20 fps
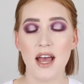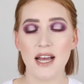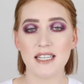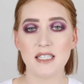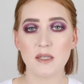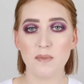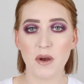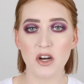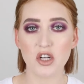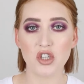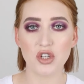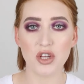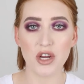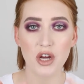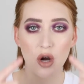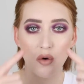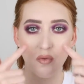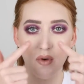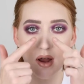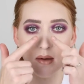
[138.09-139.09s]

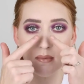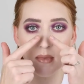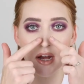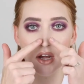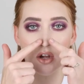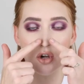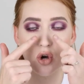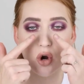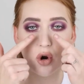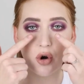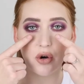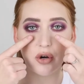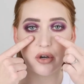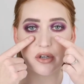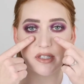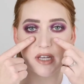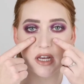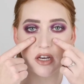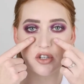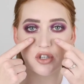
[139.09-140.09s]
especially around my
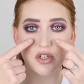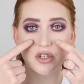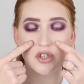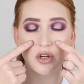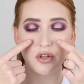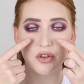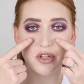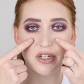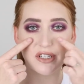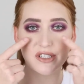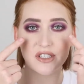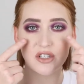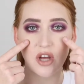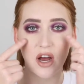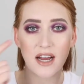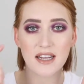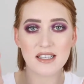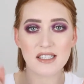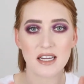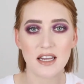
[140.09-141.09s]
nose and just on the
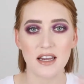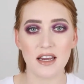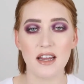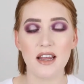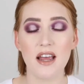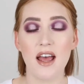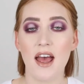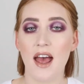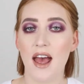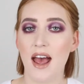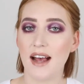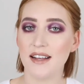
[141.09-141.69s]
sides here,